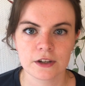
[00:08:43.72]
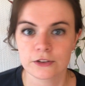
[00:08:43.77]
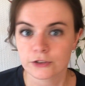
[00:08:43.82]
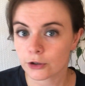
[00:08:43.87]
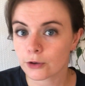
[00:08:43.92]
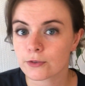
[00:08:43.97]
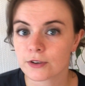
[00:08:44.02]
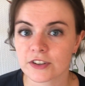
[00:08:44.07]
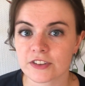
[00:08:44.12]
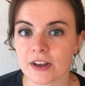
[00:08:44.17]

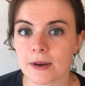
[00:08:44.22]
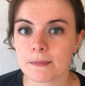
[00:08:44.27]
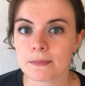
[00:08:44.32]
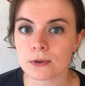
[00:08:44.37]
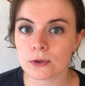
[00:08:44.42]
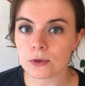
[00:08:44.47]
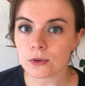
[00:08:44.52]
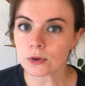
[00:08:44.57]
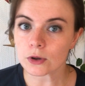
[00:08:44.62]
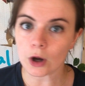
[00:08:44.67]
So for
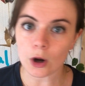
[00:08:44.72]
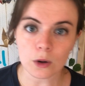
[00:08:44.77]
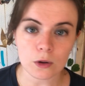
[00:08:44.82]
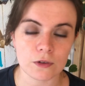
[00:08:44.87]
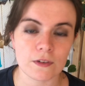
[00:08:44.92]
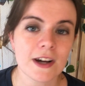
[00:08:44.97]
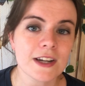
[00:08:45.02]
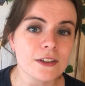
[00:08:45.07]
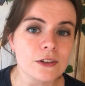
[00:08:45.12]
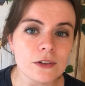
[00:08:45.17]
example,
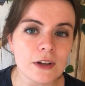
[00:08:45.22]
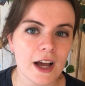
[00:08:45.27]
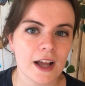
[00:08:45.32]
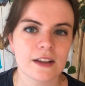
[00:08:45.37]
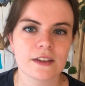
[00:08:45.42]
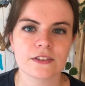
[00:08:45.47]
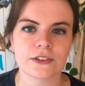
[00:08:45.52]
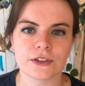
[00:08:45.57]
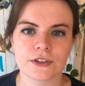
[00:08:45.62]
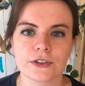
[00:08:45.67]
colorectal
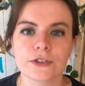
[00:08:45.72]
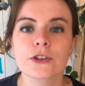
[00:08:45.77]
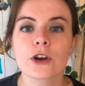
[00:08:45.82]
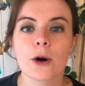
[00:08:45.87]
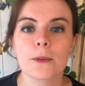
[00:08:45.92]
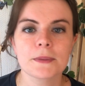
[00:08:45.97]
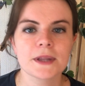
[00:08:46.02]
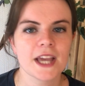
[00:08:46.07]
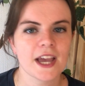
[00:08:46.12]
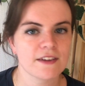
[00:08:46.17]
cancers
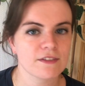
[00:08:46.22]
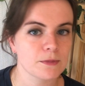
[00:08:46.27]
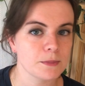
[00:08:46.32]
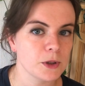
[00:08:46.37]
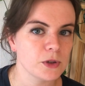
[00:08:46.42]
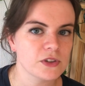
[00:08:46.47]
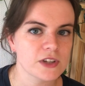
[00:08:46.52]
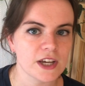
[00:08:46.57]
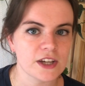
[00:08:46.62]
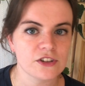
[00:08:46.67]
commonly have a
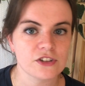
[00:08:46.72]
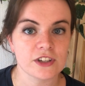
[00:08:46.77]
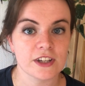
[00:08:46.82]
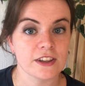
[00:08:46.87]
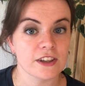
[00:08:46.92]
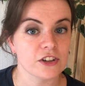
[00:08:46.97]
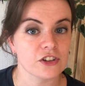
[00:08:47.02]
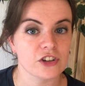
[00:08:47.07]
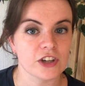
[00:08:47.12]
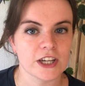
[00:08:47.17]
mutation
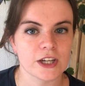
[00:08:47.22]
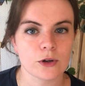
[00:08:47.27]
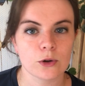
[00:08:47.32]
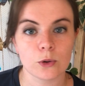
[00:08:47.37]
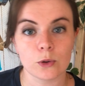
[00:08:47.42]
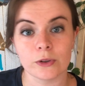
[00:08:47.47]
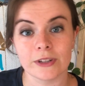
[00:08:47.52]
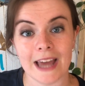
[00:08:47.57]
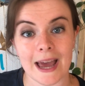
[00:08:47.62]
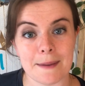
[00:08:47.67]
in the gene
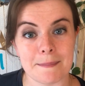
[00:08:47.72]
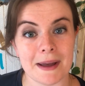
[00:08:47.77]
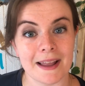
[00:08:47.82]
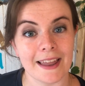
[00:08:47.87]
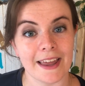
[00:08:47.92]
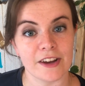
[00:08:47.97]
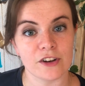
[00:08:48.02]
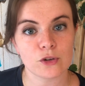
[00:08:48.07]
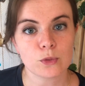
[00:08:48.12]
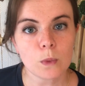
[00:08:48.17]
called
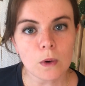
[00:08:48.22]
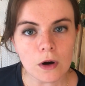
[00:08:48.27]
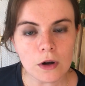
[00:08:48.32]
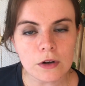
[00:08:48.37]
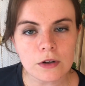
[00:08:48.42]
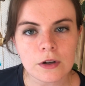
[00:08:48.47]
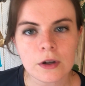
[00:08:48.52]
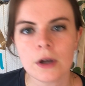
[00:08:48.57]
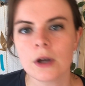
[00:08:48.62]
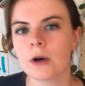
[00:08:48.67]

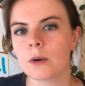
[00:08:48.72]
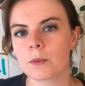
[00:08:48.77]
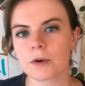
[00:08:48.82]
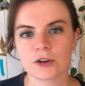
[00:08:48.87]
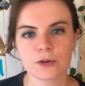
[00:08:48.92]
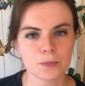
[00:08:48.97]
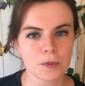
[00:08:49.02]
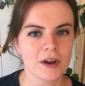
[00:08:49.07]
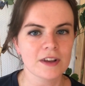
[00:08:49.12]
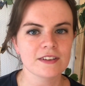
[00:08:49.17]
MLH1,
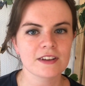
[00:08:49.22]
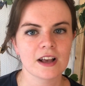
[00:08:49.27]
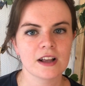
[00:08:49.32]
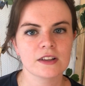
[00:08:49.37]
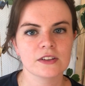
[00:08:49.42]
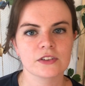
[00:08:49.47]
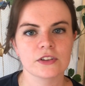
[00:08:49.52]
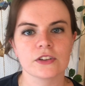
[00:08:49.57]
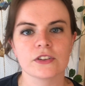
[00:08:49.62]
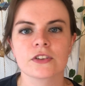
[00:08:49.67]
whereas breast
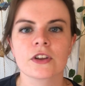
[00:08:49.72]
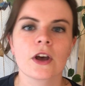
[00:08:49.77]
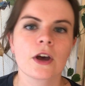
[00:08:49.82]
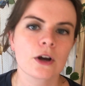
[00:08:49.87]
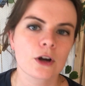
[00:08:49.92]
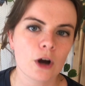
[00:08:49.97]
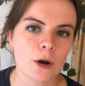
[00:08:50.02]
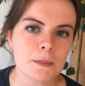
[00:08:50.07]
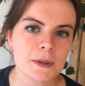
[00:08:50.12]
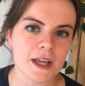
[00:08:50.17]
cancers
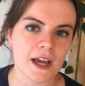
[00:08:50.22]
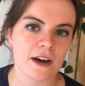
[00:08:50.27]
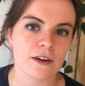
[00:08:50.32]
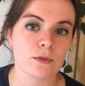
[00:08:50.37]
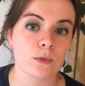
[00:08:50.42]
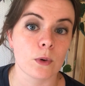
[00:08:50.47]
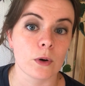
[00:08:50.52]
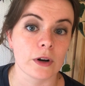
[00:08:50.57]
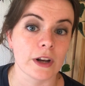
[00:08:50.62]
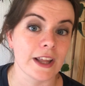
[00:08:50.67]
commonly
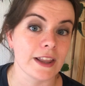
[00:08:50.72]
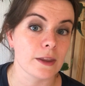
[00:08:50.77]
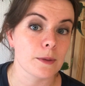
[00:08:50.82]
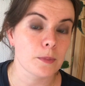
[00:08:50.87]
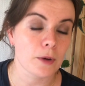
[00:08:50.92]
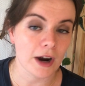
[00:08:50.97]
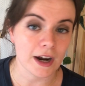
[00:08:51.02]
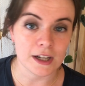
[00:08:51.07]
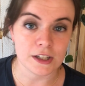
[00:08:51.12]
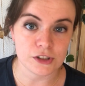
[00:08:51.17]
have one in the
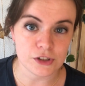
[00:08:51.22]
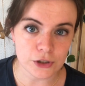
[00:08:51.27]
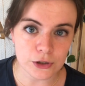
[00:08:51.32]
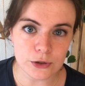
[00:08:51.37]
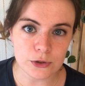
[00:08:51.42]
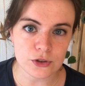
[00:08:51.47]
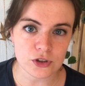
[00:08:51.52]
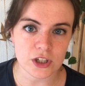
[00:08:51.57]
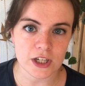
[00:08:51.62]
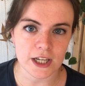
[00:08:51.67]

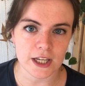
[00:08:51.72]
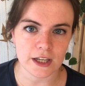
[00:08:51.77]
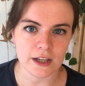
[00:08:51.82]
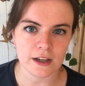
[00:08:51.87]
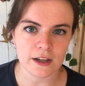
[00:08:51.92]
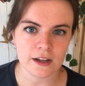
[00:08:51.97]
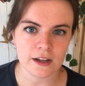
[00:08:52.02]
BRCA2 gene.